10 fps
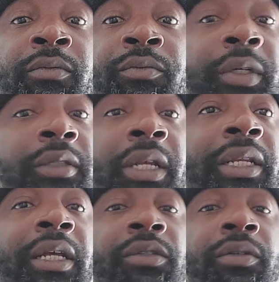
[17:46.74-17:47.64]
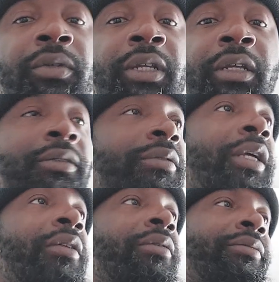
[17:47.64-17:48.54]
But they're not doing that.
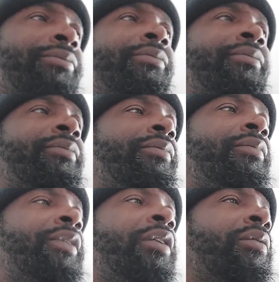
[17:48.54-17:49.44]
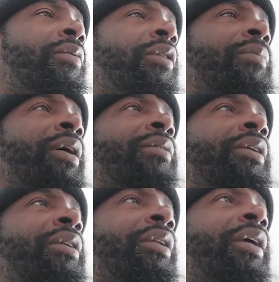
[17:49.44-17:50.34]
They don't worry about
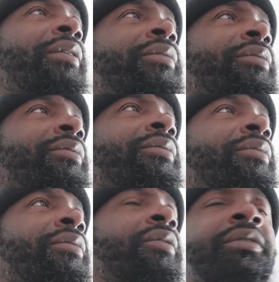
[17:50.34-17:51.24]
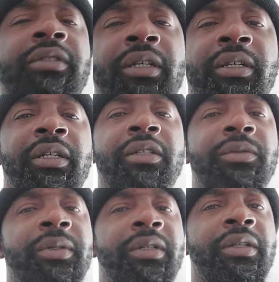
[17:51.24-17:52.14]
none of that. You understand? It
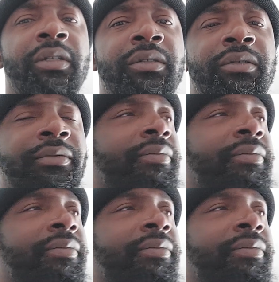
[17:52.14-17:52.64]
is what it is.